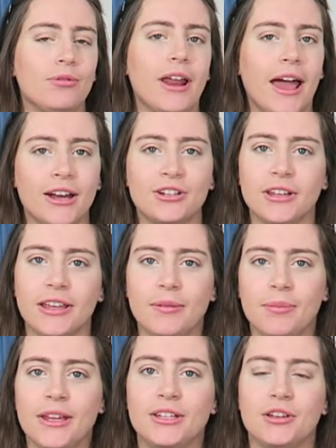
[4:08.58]
would actually
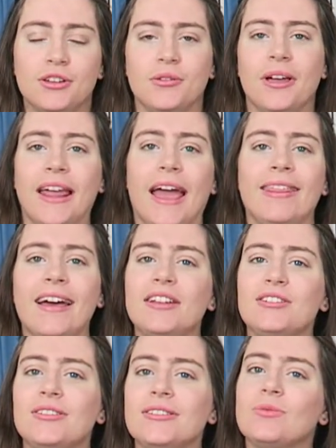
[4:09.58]
admit to doing, and
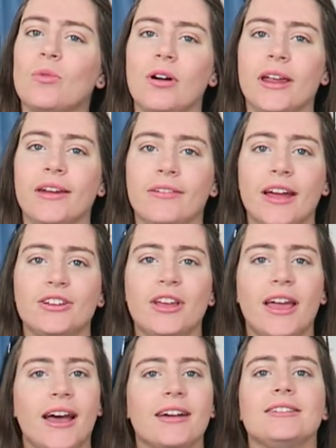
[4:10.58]
that's just walking around your
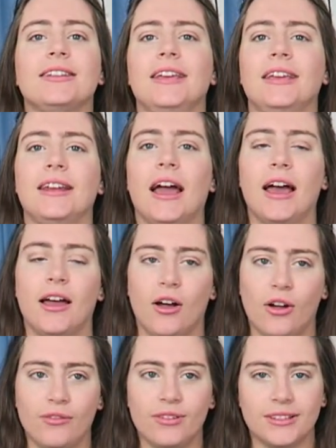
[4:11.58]
house in an
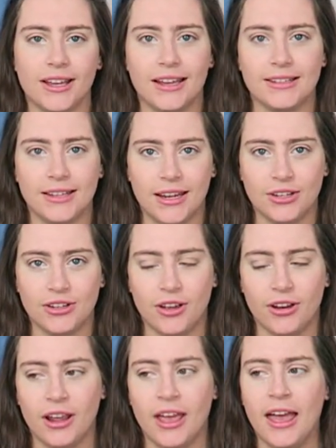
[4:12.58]
oversized
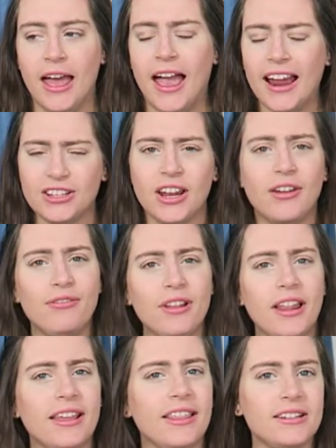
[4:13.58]
t-shirt. Actually, I
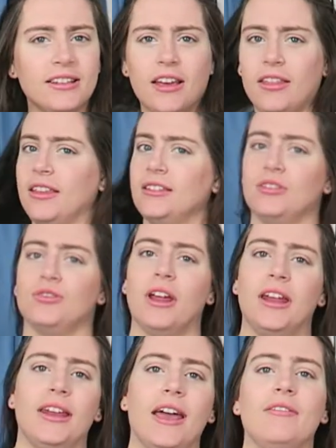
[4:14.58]
feel like that's a
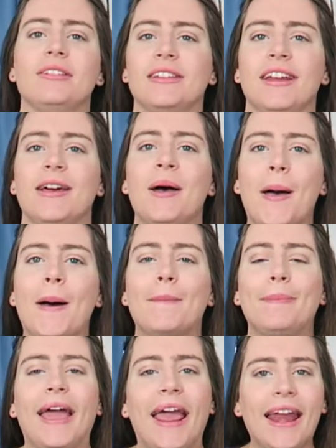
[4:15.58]
trend now, isn't it?
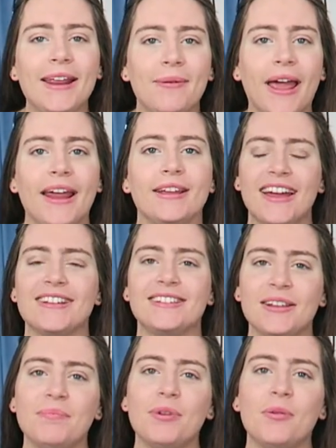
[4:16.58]
But anyway, a
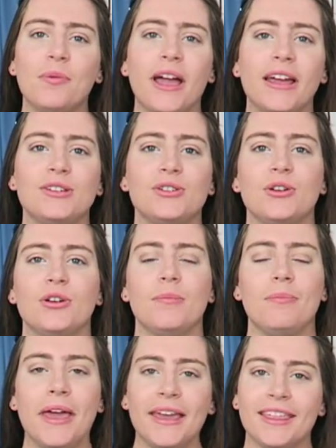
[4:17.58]
simple way to
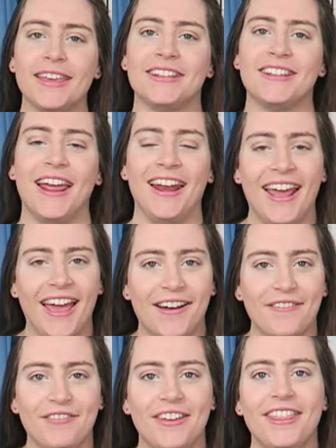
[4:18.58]
make this an
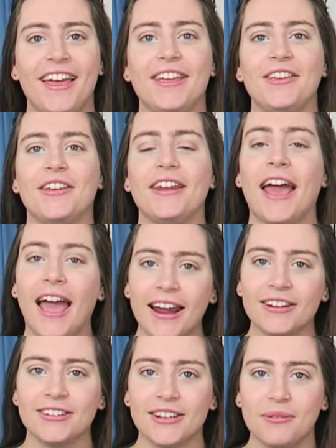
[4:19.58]
outfit that you can
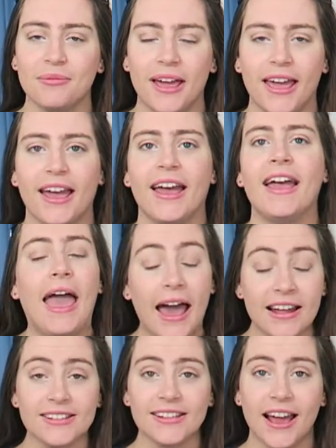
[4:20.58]
actually wear
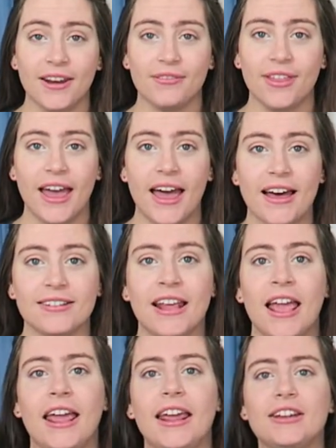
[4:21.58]
outside of the house
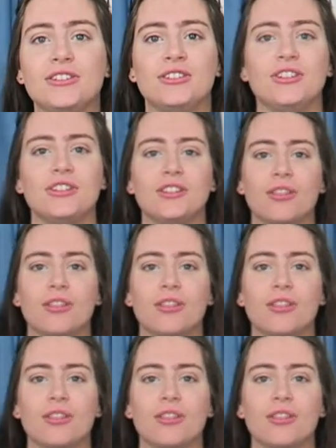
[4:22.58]
is just